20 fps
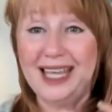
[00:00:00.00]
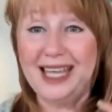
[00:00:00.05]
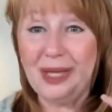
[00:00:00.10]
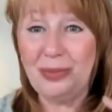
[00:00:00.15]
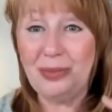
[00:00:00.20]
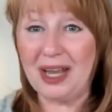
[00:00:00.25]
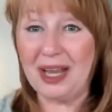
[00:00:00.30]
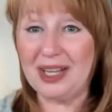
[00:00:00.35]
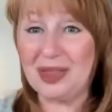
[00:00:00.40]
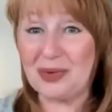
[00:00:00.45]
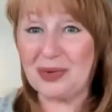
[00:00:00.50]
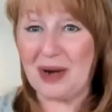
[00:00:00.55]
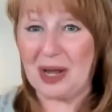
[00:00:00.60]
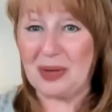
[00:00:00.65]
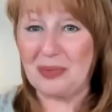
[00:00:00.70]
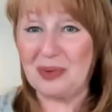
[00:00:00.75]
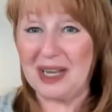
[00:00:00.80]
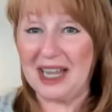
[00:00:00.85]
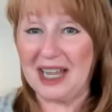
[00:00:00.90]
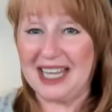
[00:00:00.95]
emailing the
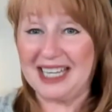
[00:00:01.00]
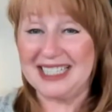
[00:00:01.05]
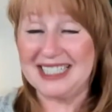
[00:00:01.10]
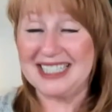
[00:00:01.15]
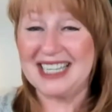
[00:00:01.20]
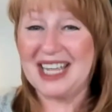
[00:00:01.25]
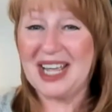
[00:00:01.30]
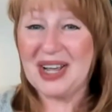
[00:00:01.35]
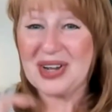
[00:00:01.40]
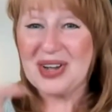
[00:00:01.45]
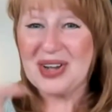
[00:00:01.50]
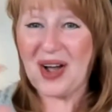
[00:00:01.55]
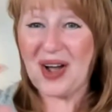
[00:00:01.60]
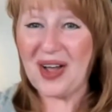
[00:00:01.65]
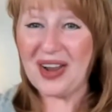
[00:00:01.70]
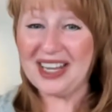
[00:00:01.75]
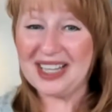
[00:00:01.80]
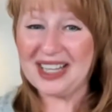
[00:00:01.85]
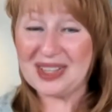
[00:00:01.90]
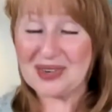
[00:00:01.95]
right place,
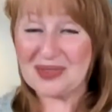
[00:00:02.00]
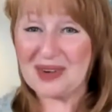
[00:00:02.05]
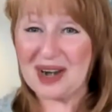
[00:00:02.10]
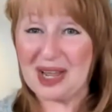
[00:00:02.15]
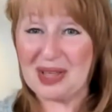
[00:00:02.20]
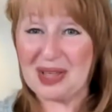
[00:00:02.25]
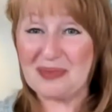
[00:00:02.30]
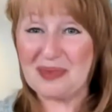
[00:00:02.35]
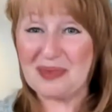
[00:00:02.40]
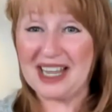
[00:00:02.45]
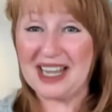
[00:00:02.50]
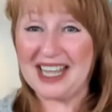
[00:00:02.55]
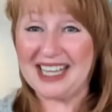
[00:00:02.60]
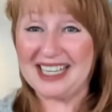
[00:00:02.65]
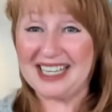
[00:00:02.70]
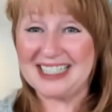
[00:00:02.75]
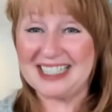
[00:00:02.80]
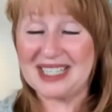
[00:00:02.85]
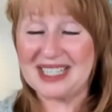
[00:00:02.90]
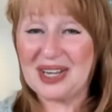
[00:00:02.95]
calling the right
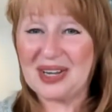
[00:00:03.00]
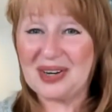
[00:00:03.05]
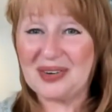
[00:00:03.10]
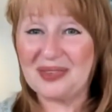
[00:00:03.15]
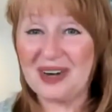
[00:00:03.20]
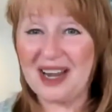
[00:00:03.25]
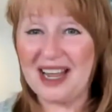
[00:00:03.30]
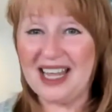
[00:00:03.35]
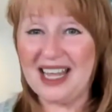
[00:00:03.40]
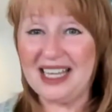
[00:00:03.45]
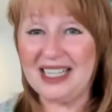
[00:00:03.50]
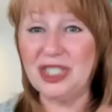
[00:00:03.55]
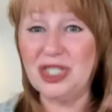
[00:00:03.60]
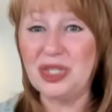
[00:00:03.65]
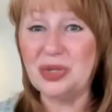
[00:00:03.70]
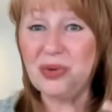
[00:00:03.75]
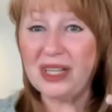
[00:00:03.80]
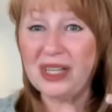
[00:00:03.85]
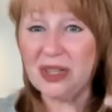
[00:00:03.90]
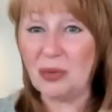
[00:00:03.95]
place, right,
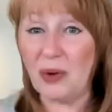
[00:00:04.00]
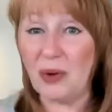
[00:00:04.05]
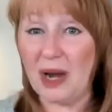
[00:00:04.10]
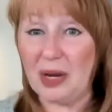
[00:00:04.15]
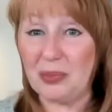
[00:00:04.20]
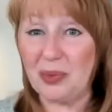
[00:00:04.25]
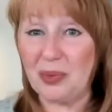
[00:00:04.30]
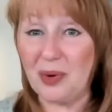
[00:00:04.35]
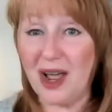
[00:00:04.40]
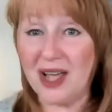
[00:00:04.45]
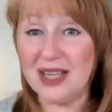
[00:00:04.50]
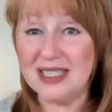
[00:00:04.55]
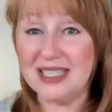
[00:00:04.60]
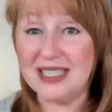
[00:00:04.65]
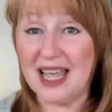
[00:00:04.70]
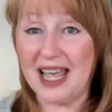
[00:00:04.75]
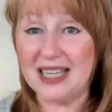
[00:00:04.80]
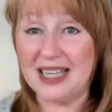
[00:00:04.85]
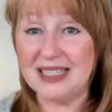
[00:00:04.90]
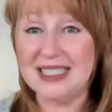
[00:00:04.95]
doing the right
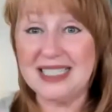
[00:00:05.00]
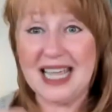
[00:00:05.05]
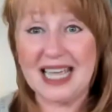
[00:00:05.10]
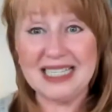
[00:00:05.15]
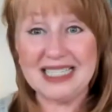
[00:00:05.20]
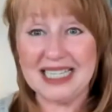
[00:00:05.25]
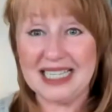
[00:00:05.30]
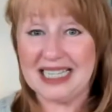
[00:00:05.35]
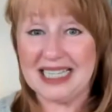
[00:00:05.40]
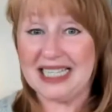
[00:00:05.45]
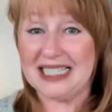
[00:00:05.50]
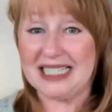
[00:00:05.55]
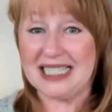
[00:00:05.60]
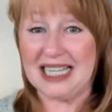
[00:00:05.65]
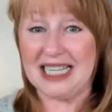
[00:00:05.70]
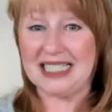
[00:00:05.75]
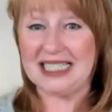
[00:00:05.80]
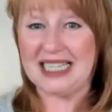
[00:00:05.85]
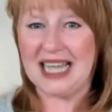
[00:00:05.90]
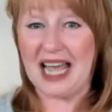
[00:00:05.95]
process, testing these
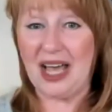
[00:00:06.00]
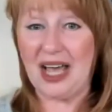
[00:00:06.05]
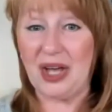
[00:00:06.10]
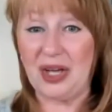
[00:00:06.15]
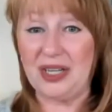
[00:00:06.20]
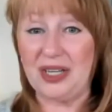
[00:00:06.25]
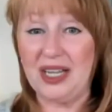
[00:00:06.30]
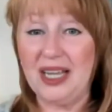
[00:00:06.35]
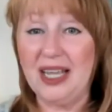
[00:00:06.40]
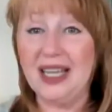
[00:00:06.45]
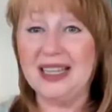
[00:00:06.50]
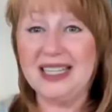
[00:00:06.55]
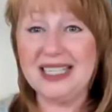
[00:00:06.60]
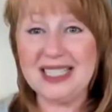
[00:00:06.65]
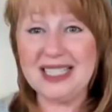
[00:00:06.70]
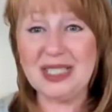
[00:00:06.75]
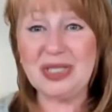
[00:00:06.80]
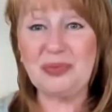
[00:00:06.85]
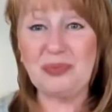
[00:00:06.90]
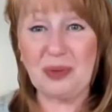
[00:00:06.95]
things out.
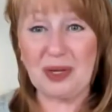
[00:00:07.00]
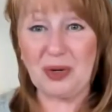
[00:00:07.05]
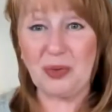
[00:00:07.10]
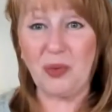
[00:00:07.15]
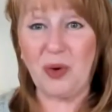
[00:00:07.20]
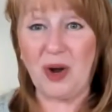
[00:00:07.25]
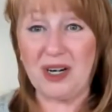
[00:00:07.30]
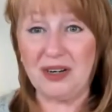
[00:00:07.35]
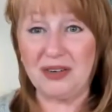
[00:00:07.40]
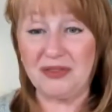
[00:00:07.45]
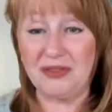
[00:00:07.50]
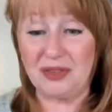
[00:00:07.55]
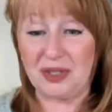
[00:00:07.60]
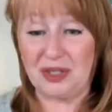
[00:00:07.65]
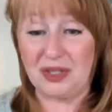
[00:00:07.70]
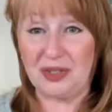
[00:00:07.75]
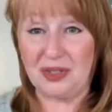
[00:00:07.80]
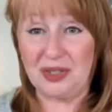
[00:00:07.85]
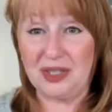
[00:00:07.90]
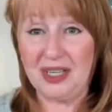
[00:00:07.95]
This has been
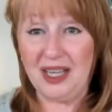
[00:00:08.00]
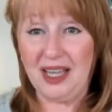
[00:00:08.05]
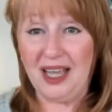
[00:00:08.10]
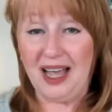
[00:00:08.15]
wonderful.